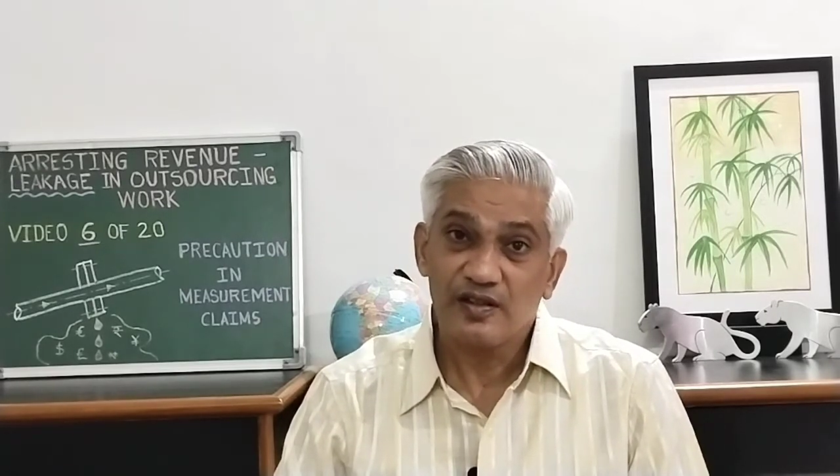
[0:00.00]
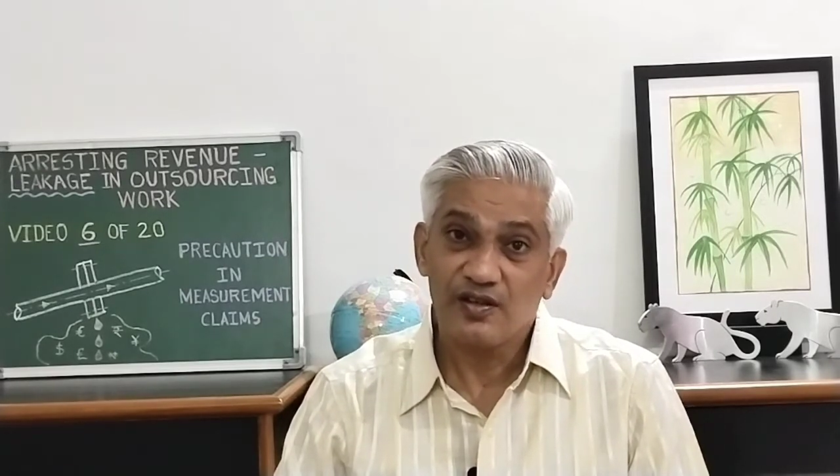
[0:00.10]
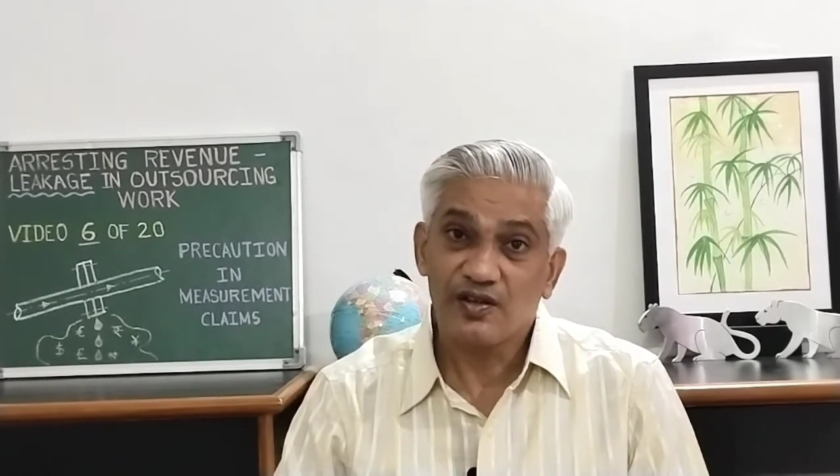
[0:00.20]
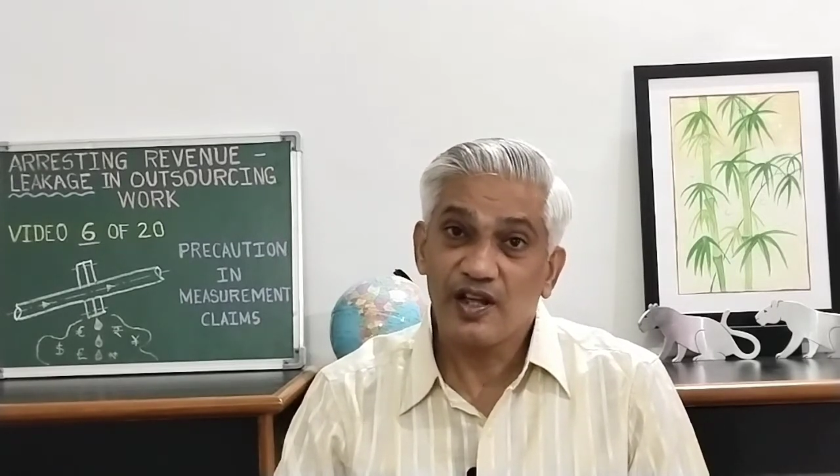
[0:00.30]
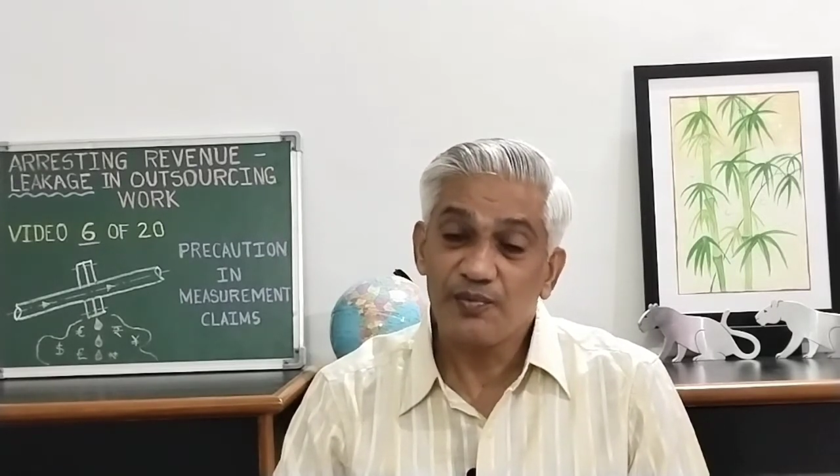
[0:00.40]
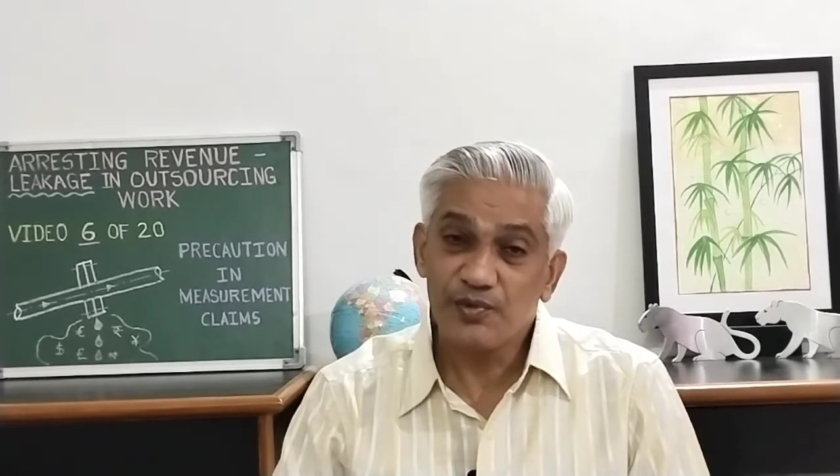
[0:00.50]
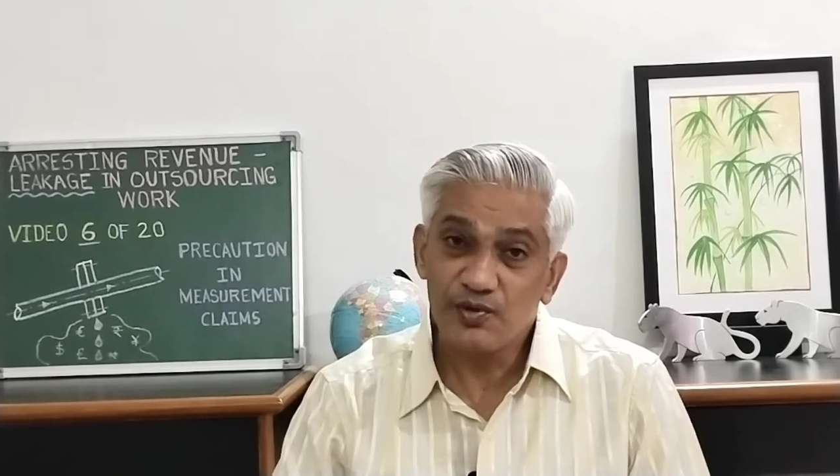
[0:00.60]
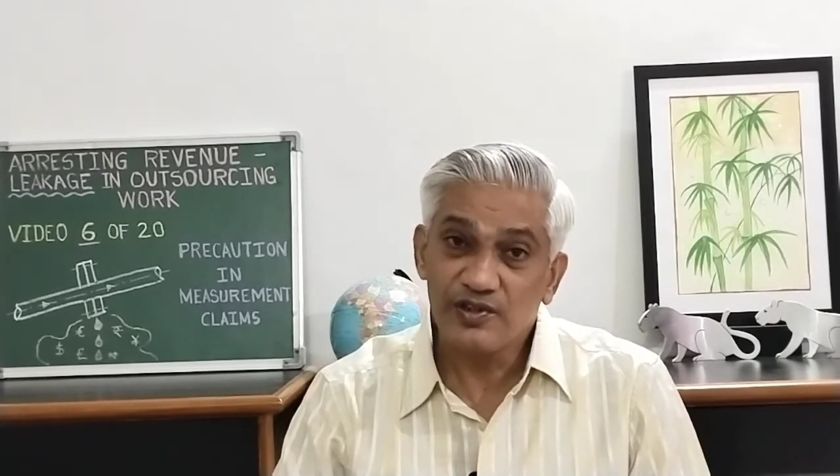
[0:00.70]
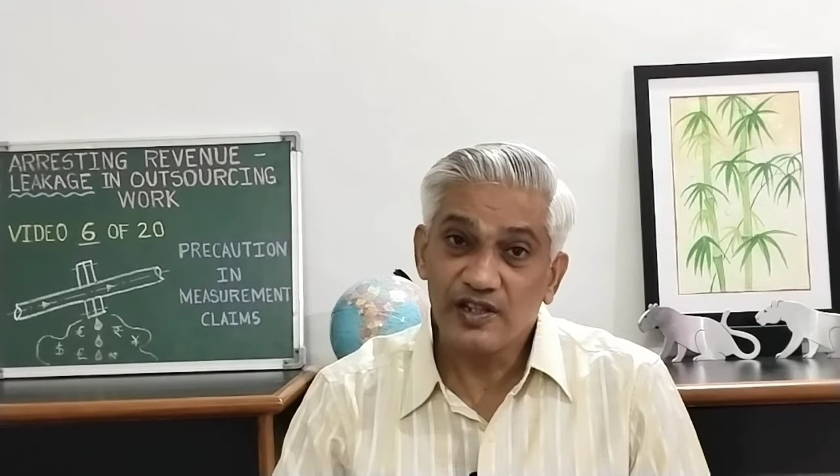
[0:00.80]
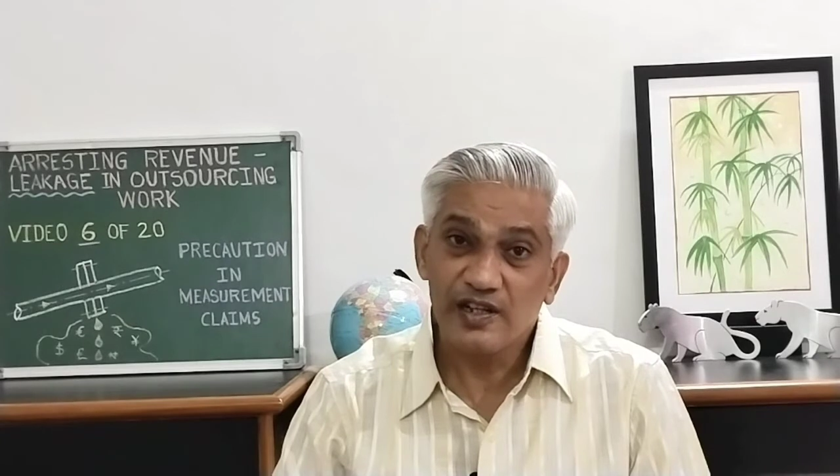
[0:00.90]
or
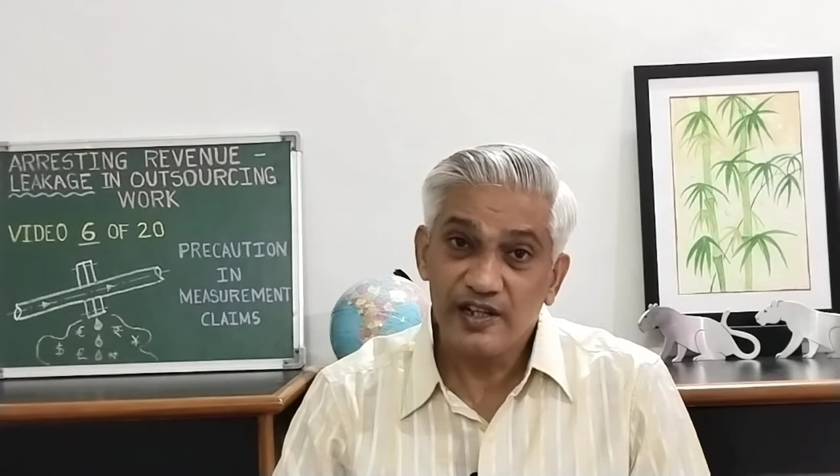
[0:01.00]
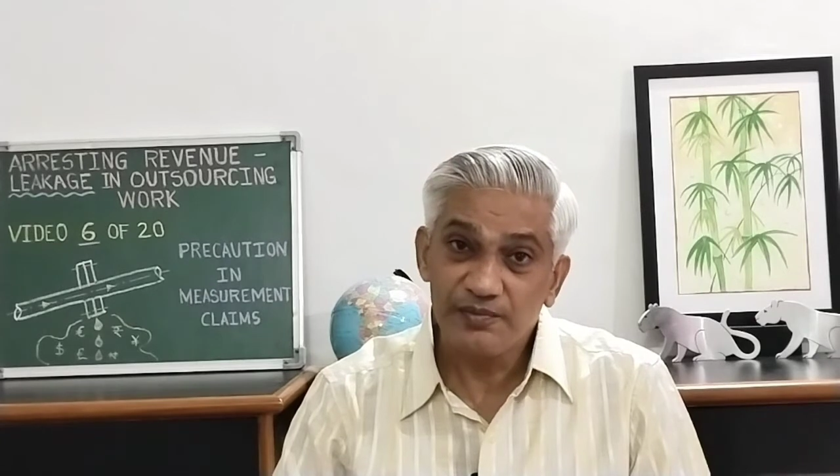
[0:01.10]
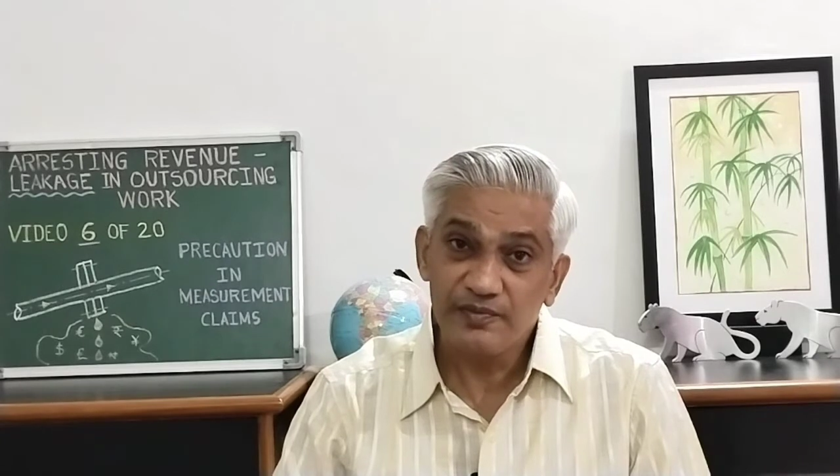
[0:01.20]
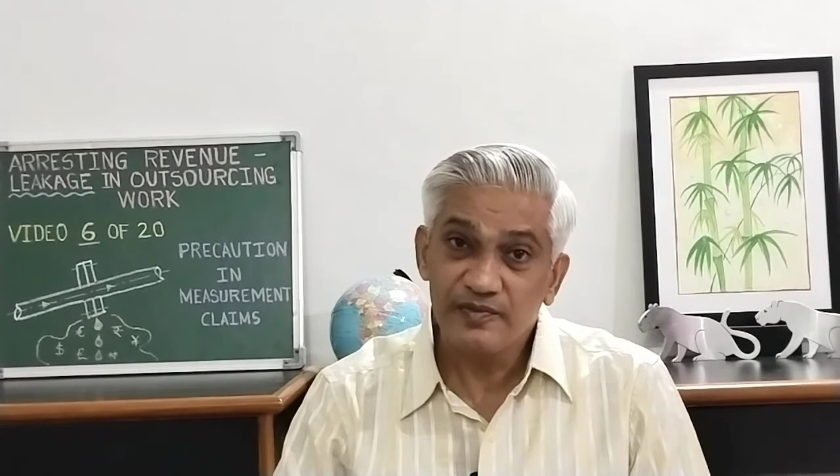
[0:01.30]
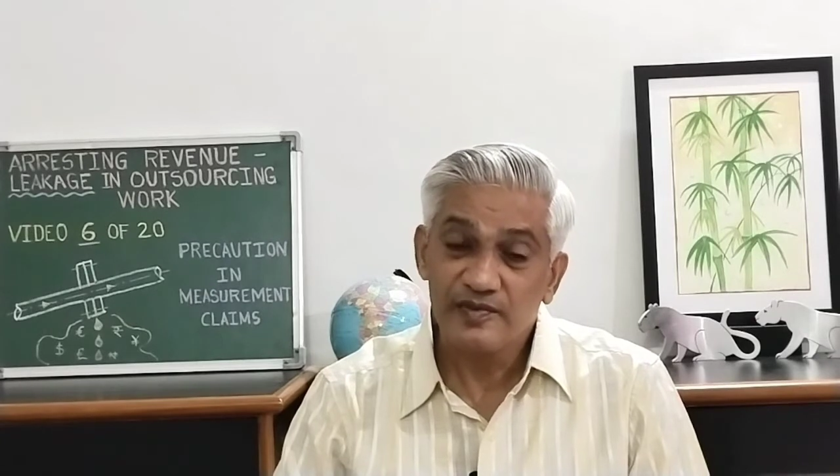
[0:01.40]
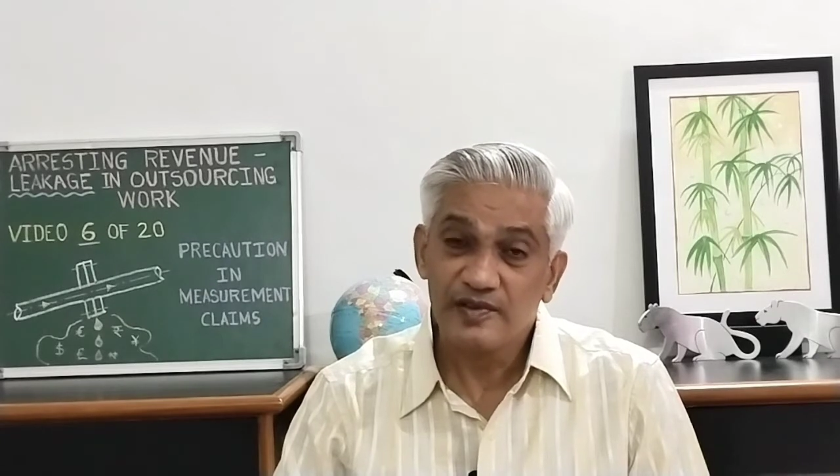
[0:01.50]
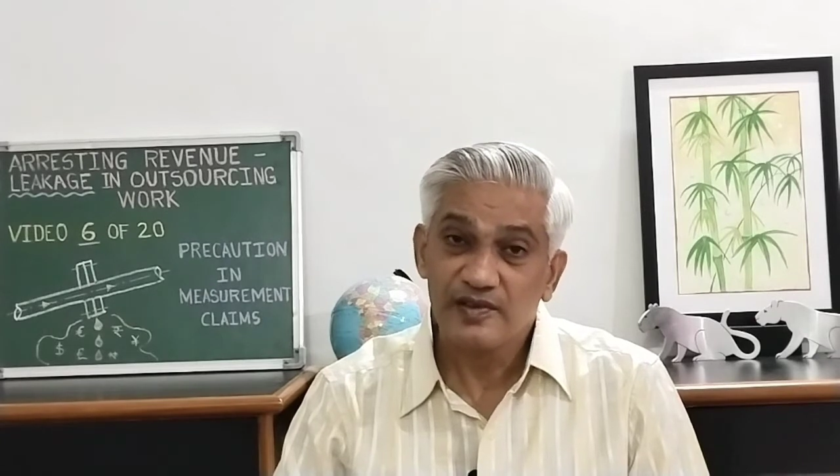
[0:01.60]
approved the claim